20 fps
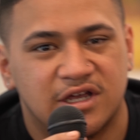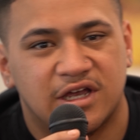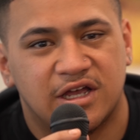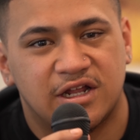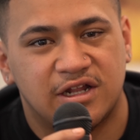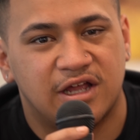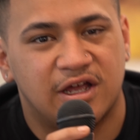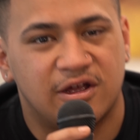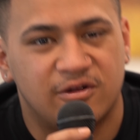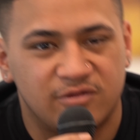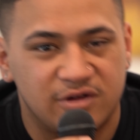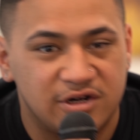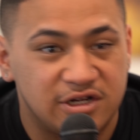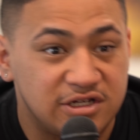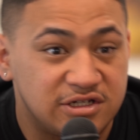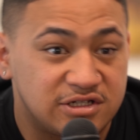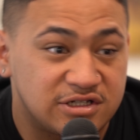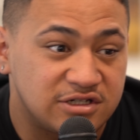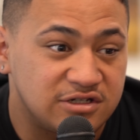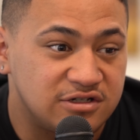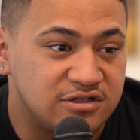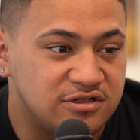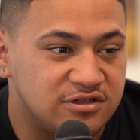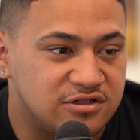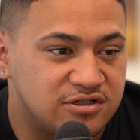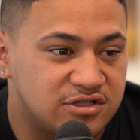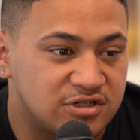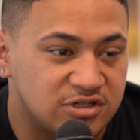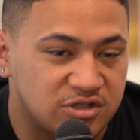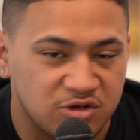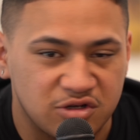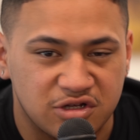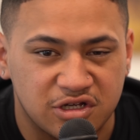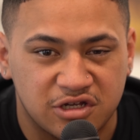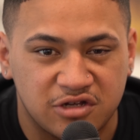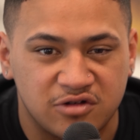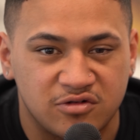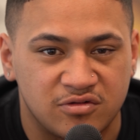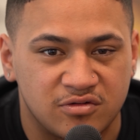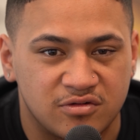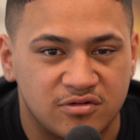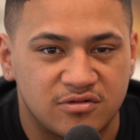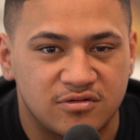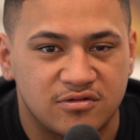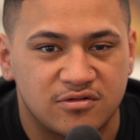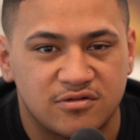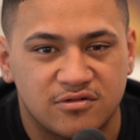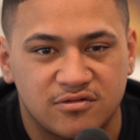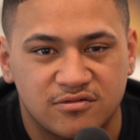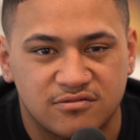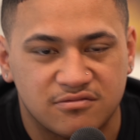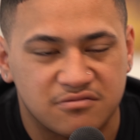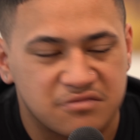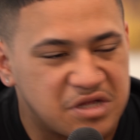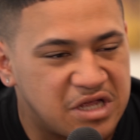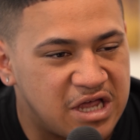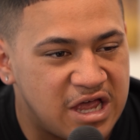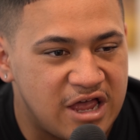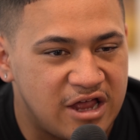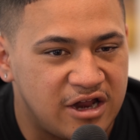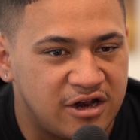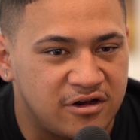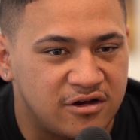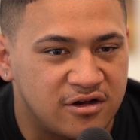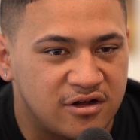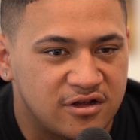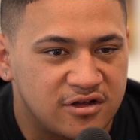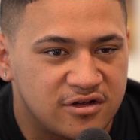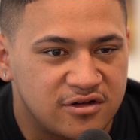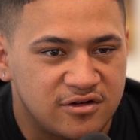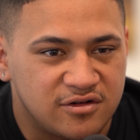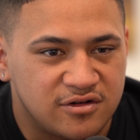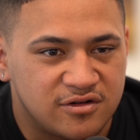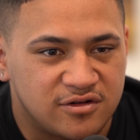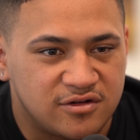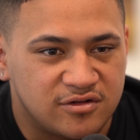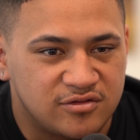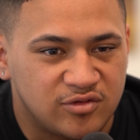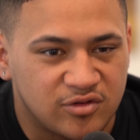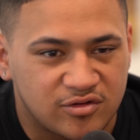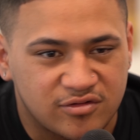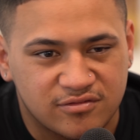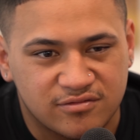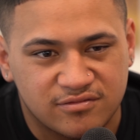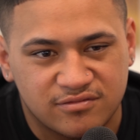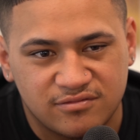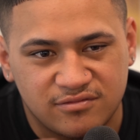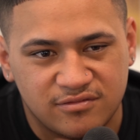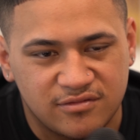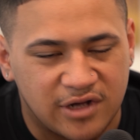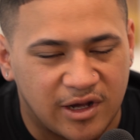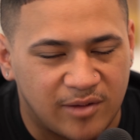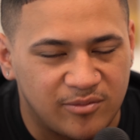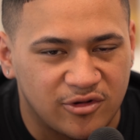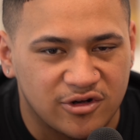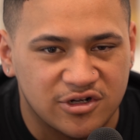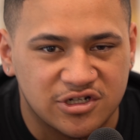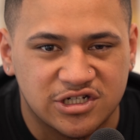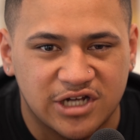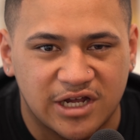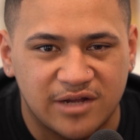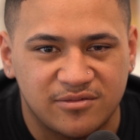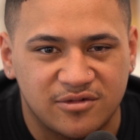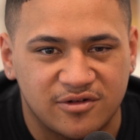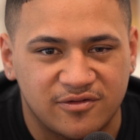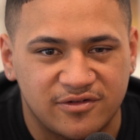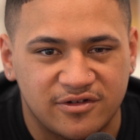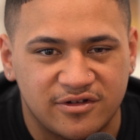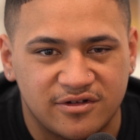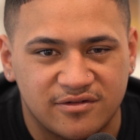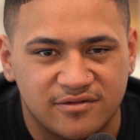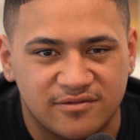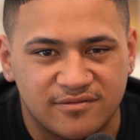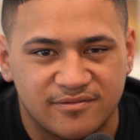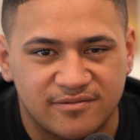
and that ready to just do the kill, and. I'm not ashamed of it.